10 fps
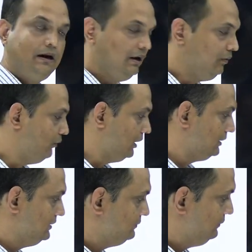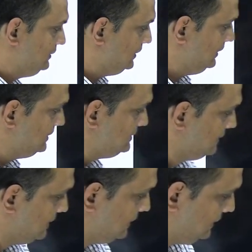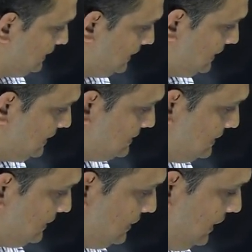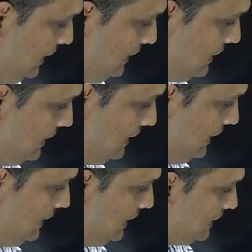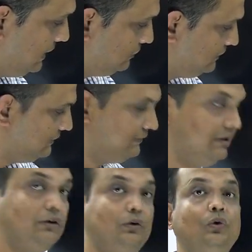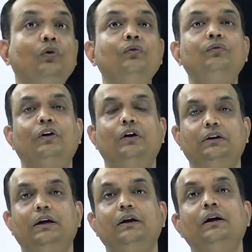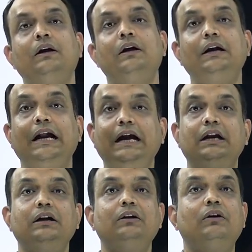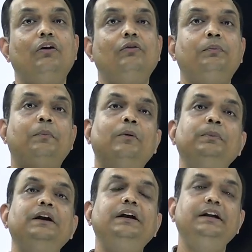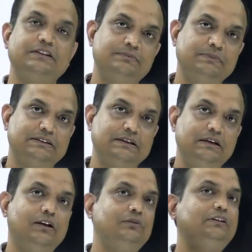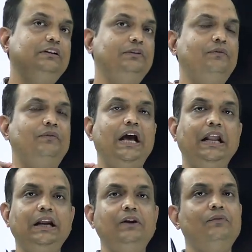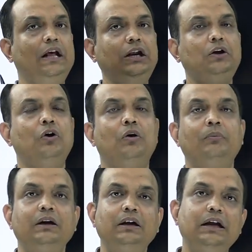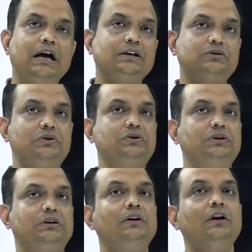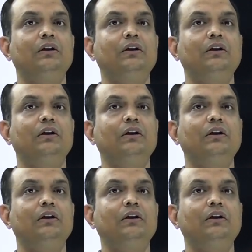Now, what this feature is, there is a green color area. Now, this is the groove for the tendon of popliteus muscle. Now, this is a very, very commonly asked question.